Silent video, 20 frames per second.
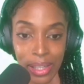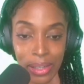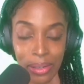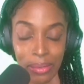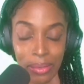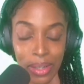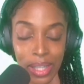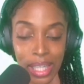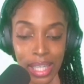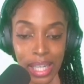I'm
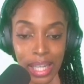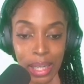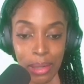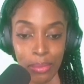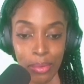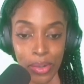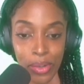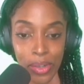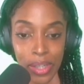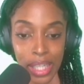going to click
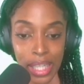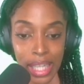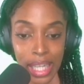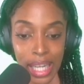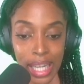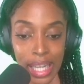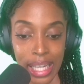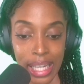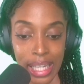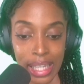
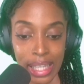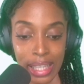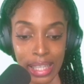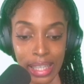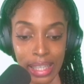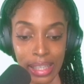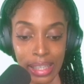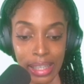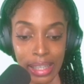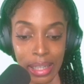proceed,
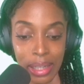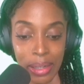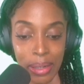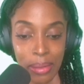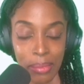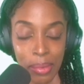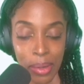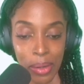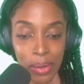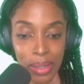
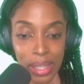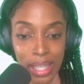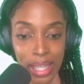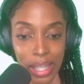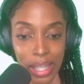post that